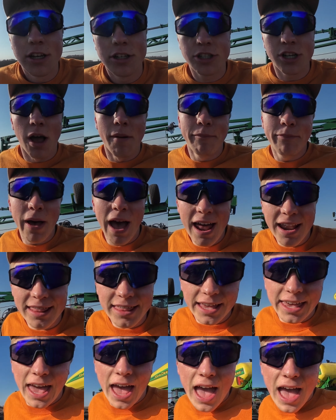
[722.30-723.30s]
jump out of
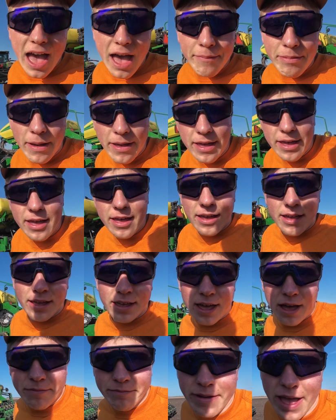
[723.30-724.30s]
the cab,
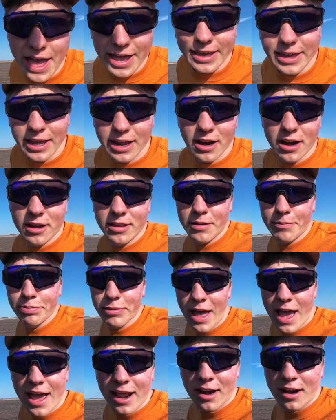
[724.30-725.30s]
come back here, the
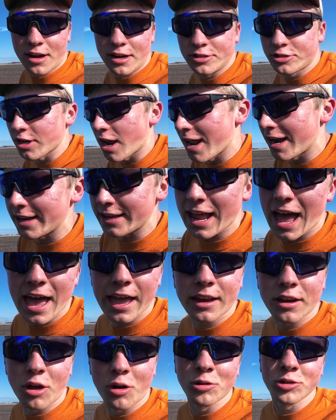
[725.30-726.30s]
planter, and try to
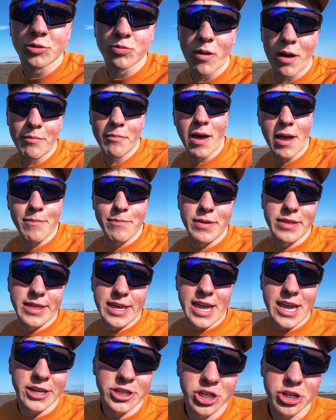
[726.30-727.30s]
diagnose what might be
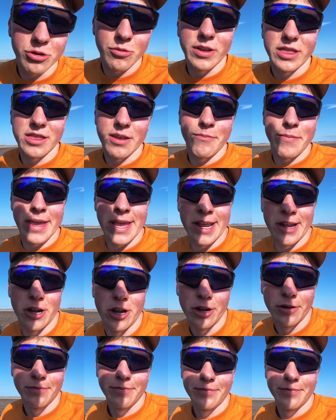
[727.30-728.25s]
the issue with the meter.